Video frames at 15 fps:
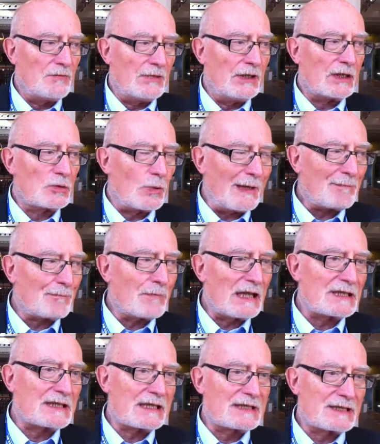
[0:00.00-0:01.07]
the
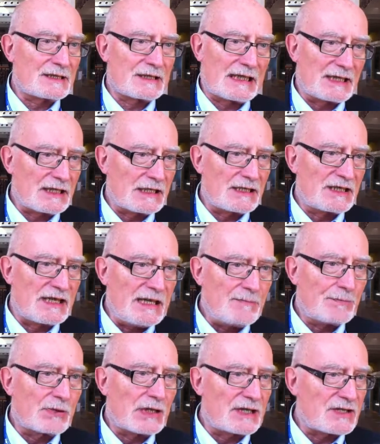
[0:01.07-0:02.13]
equipment is getting
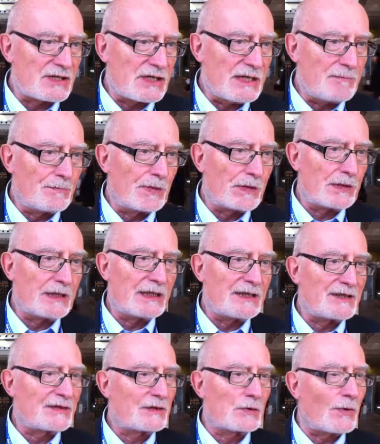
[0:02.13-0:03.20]
cheaper and cheaper,
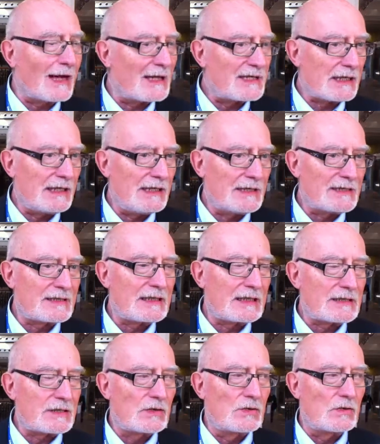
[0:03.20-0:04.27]
it's quite
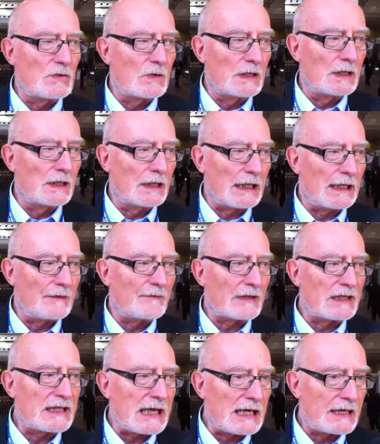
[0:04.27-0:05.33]
easy to uh, have
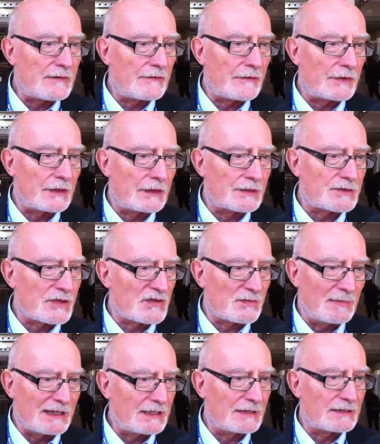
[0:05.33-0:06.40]
live uh,
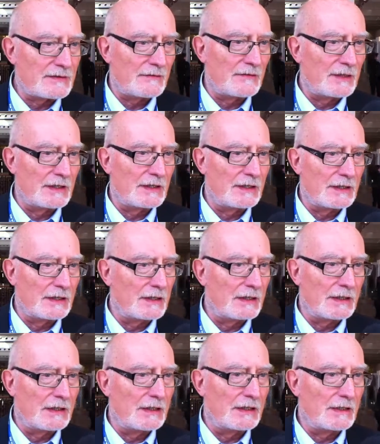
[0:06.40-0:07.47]
transmitted
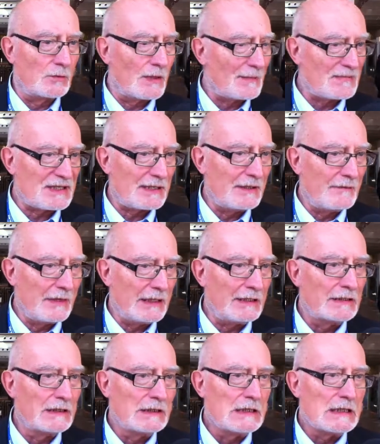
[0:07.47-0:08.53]
uh, web TV